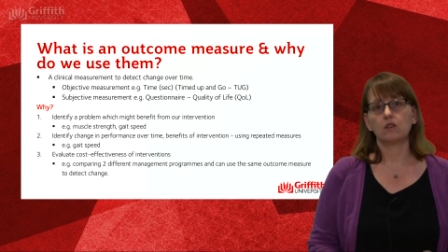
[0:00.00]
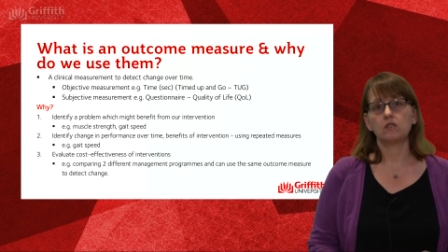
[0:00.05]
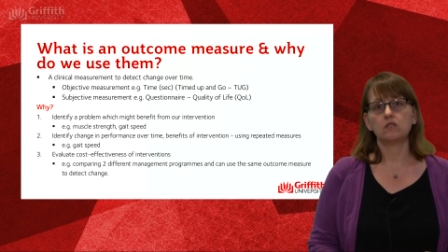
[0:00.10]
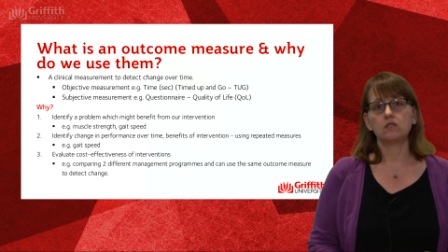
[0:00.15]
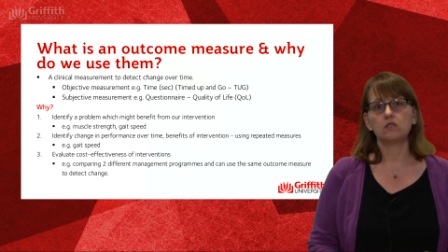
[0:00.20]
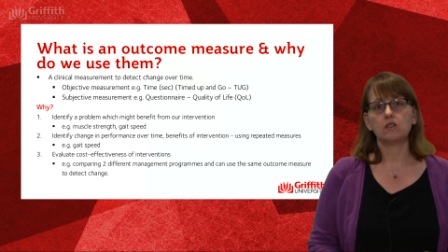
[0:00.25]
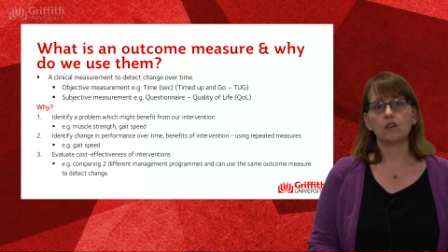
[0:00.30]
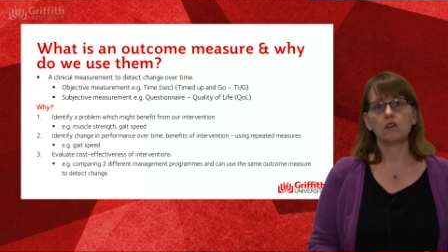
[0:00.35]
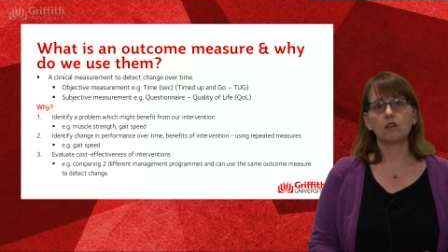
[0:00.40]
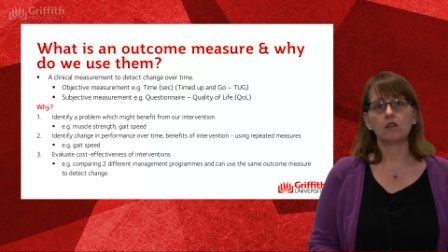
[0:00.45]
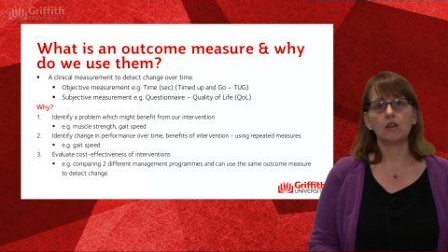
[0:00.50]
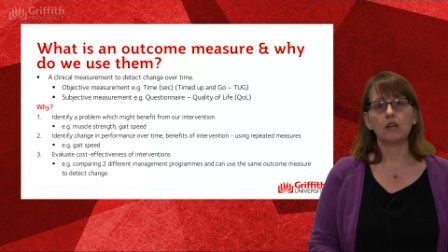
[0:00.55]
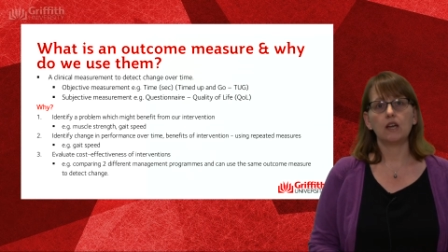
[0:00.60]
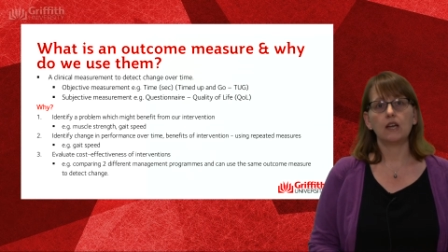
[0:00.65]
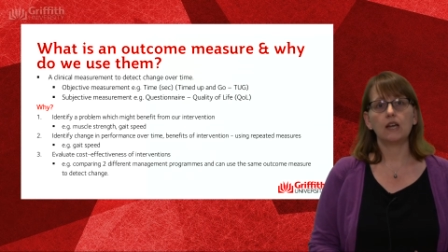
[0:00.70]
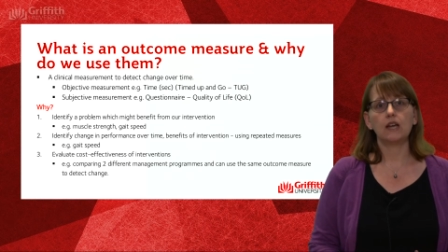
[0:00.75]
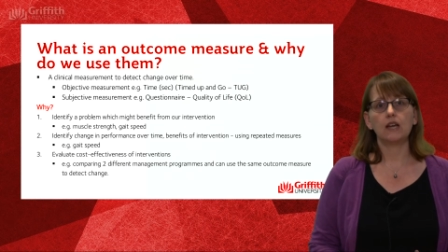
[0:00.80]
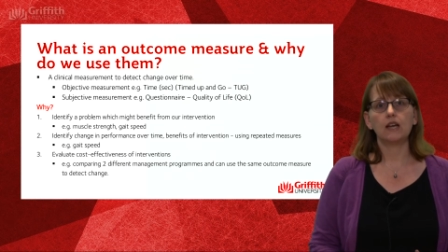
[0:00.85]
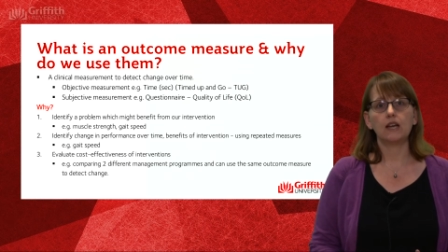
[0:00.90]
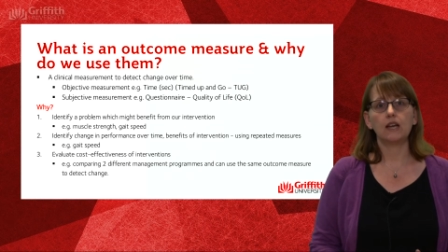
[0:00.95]
So
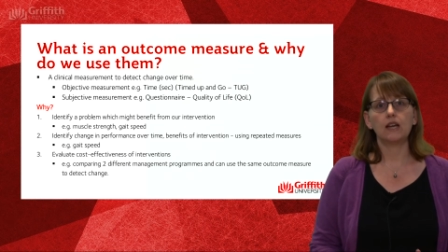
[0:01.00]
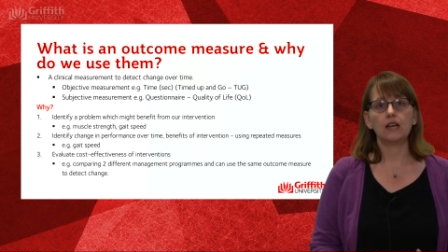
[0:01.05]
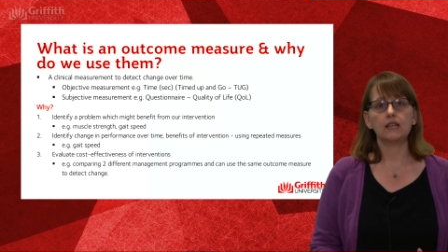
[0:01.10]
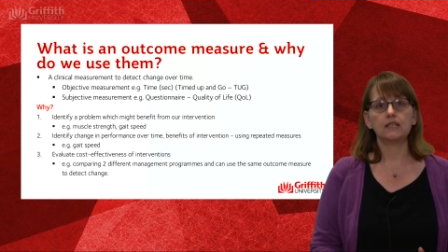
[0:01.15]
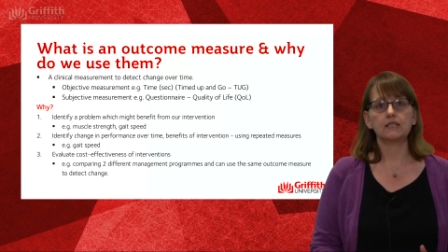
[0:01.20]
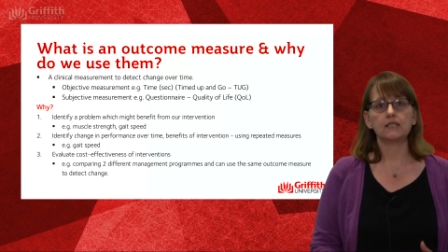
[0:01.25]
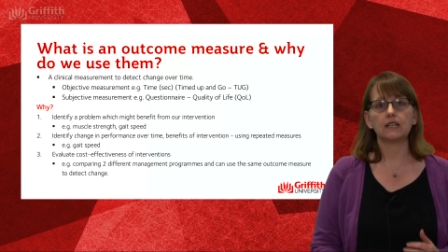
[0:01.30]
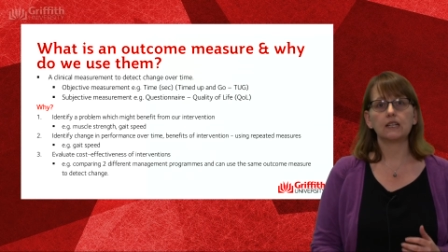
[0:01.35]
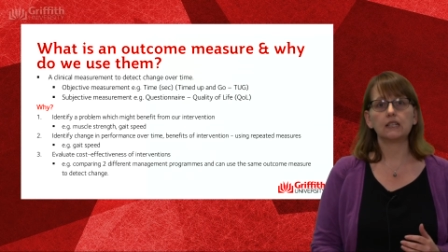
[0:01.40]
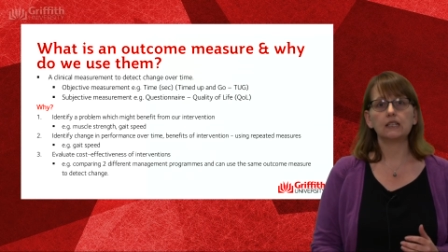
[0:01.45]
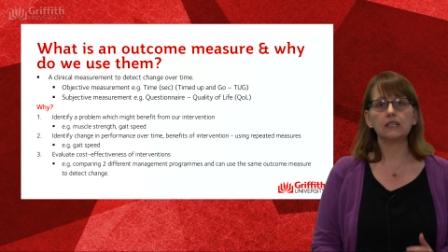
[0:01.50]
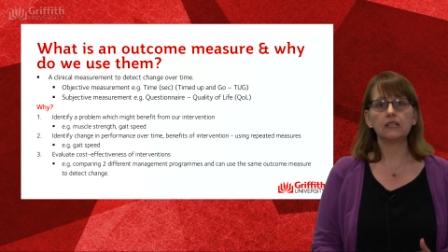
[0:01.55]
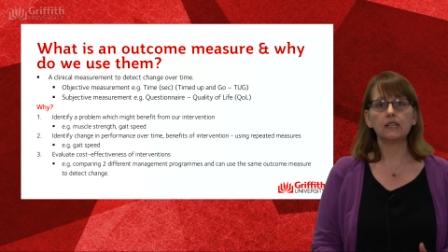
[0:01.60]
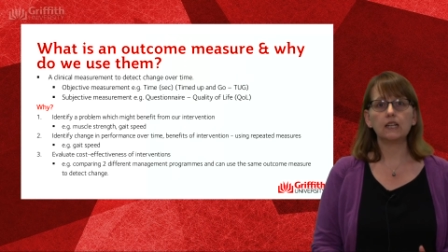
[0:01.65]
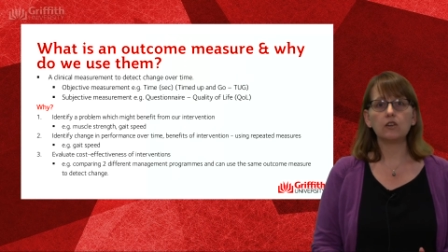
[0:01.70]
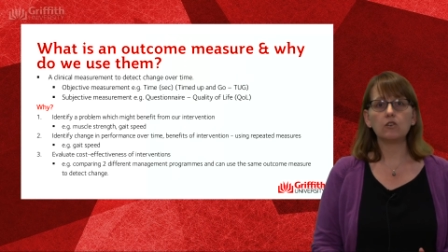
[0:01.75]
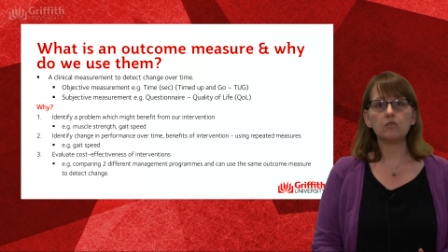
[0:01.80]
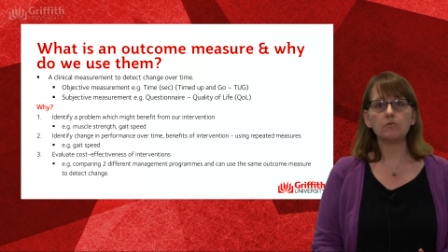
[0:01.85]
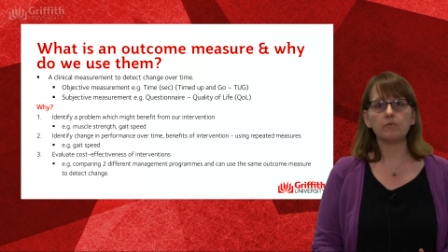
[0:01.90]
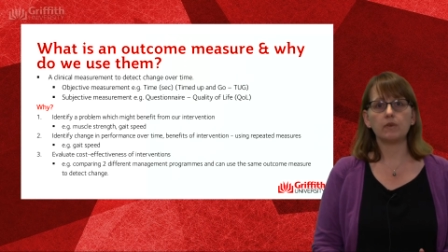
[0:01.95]
it's a
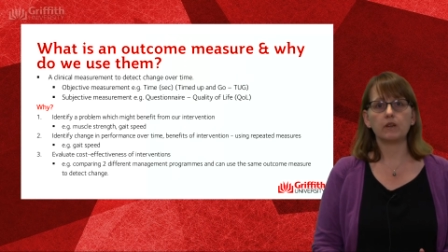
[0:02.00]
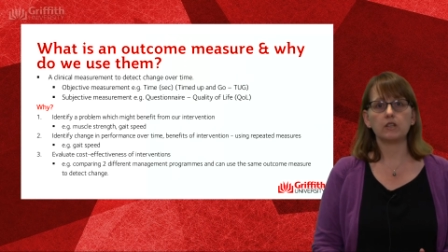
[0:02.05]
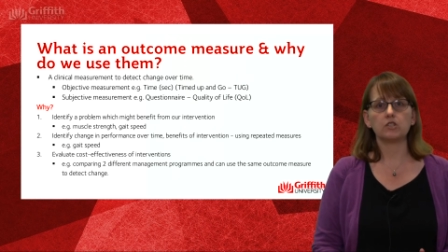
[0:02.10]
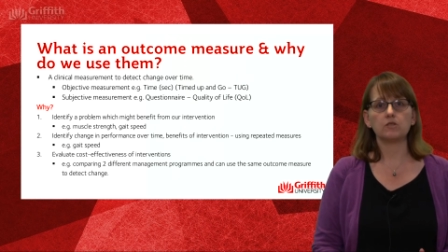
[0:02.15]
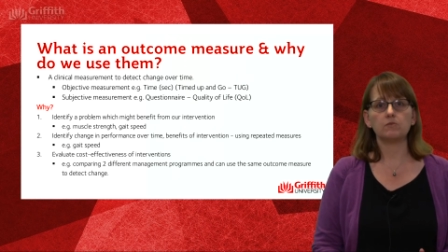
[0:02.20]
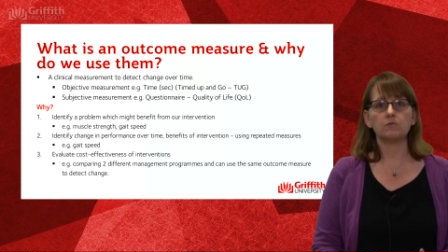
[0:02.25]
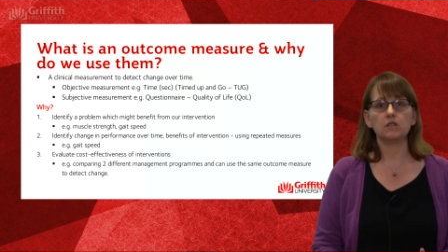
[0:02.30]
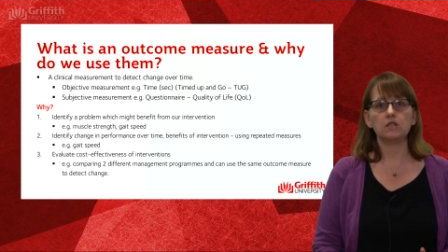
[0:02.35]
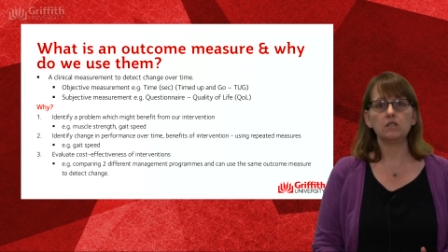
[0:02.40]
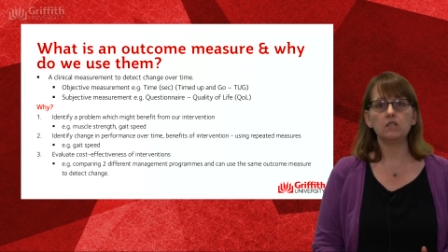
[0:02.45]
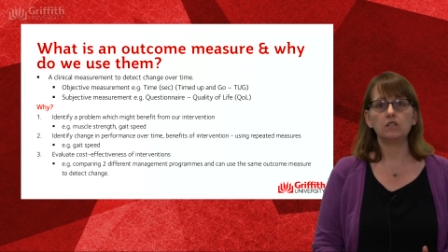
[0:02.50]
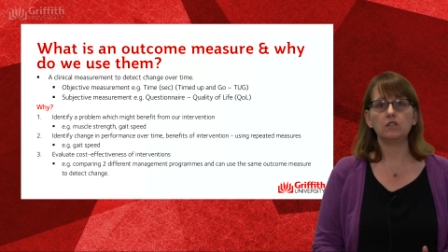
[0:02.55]
clinical measurement